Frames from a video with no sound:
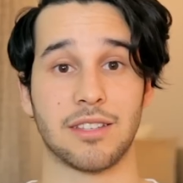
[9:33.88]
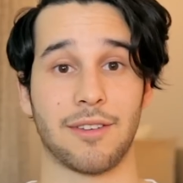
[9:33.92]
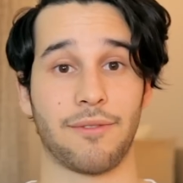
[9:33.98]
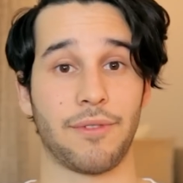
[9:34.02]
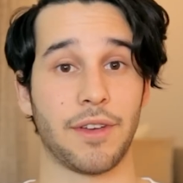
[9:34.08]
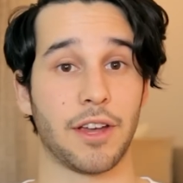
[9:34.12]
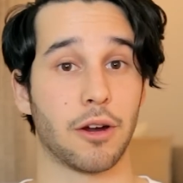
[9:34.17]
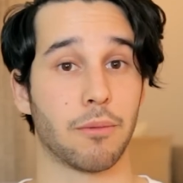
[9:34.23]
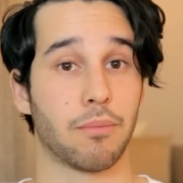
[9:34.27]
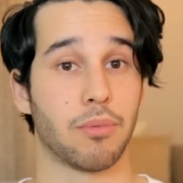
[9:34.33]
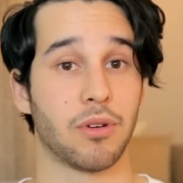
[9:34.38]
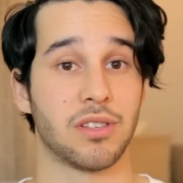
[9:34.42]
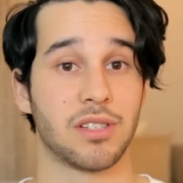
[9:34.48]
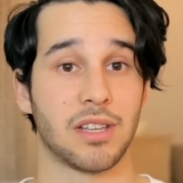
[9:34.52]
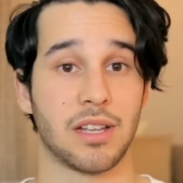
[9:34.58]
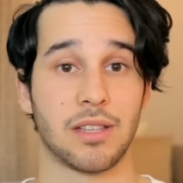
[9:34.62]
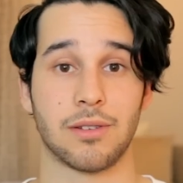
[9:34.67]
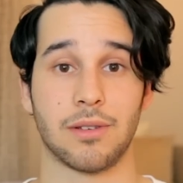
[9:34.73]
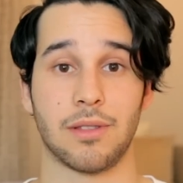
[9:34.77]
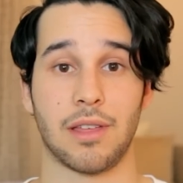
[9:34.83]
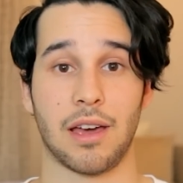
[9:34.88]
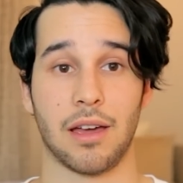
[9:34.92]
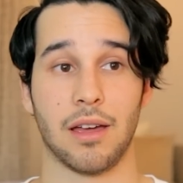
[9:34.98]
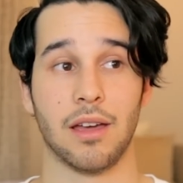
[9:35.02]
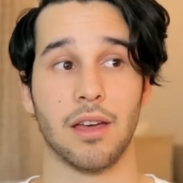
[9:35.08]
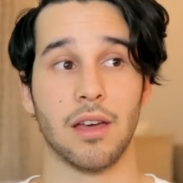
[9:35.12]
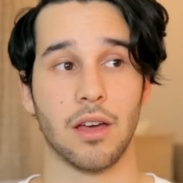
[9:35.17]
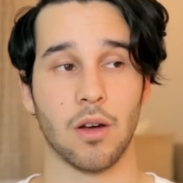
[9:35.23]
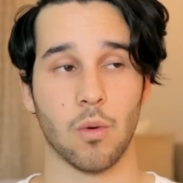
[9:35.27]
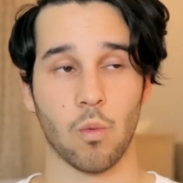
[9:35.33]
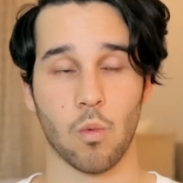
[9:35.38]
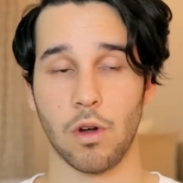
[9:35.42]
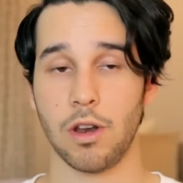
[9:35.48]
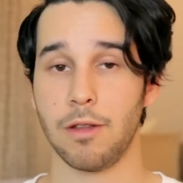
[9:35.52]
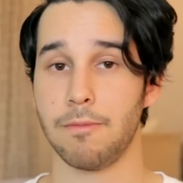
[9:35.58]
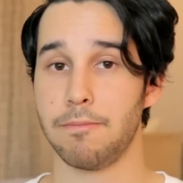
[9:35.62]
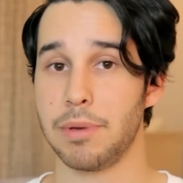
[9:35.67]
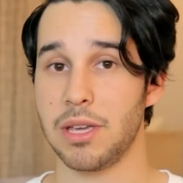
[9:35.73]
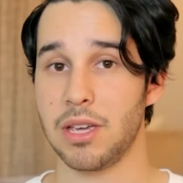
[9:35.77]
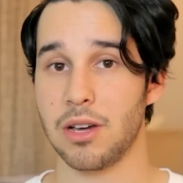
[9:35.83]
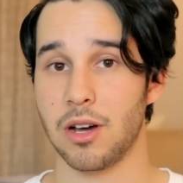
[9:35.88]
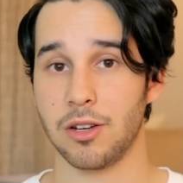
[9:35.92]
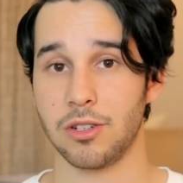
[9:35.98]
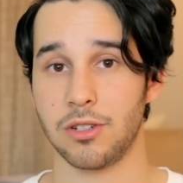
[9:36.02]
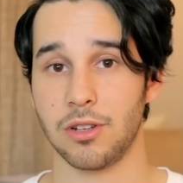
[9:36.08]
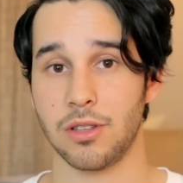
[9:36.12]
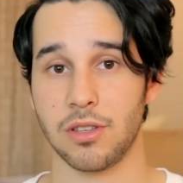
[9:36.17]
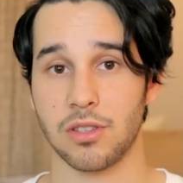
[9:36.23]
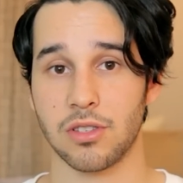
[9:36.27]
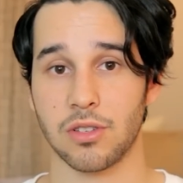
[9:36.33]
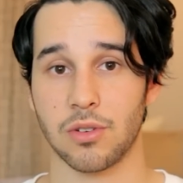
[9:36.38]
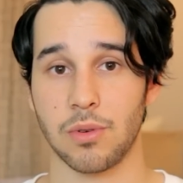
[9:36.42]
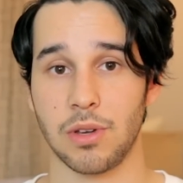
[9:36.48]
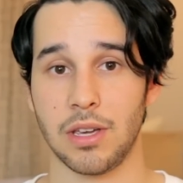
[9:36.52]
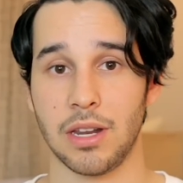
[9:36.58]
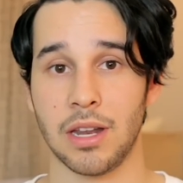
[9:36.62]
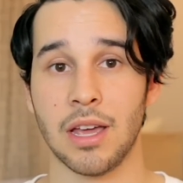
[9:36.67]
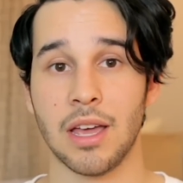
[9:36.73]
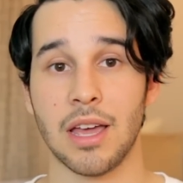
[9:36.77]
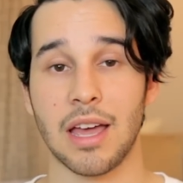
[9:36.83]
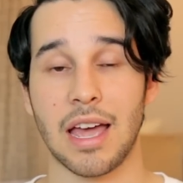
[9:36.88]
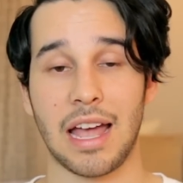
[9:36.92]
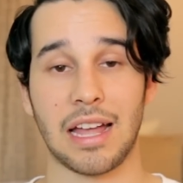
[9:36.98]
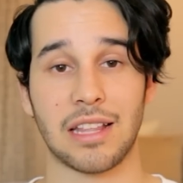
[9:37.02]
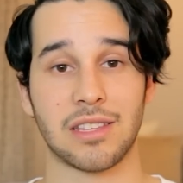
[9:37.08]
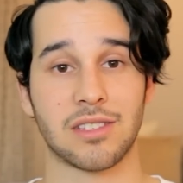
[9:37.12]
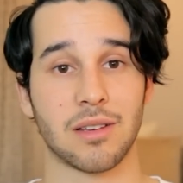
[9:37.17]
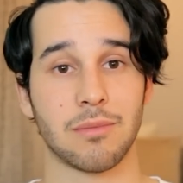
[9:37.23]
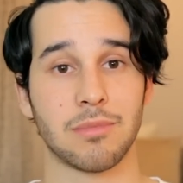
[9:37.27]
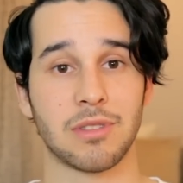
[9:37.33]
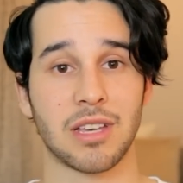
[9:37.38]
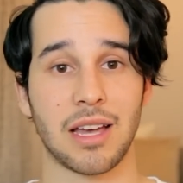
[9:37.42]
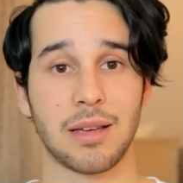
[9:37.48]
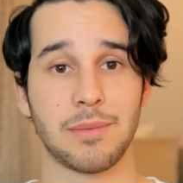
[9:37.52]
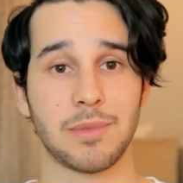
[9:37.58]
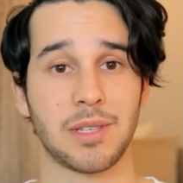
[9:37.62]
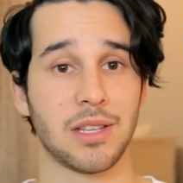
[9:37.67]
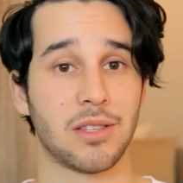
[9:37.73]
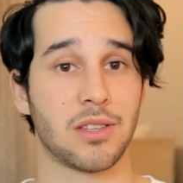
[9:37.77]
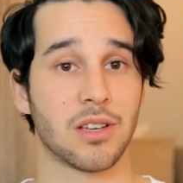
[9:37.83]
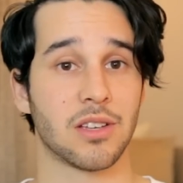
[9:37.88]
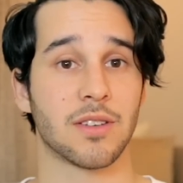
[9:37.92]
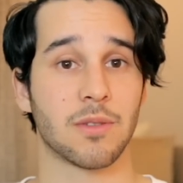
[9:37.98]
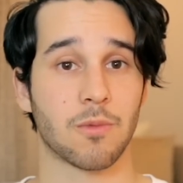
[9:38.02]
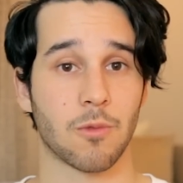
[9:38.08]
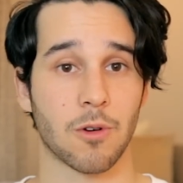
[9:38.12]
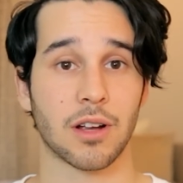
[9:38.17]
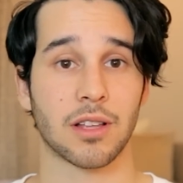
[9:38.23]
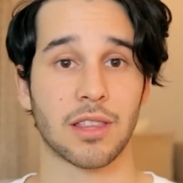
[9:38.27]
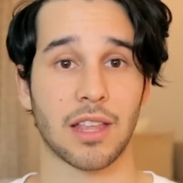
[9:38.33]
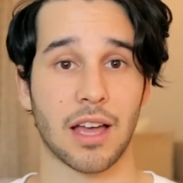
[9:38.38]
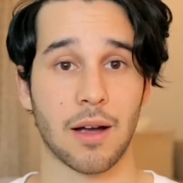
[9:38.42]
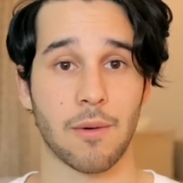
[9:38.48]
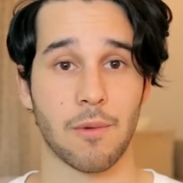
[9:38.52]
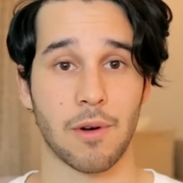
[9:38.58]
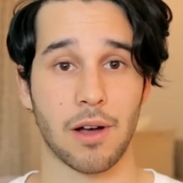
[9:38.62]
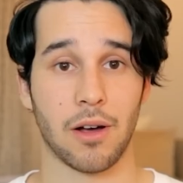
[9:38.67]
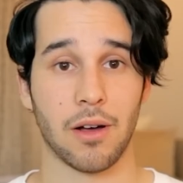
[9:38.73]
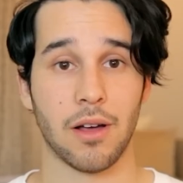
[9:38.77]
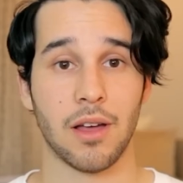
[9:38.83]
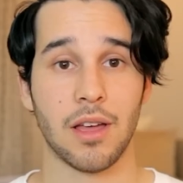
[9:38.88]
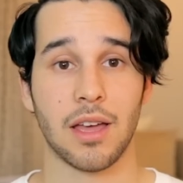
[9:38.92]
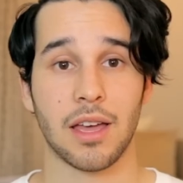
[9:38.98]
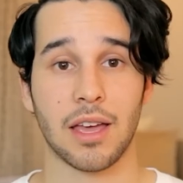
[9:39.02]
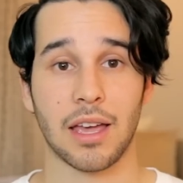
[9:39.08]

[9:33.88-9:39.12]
as a fingerprint sensor that wouldn't be under the screen, and sometimes it doesn't work that well.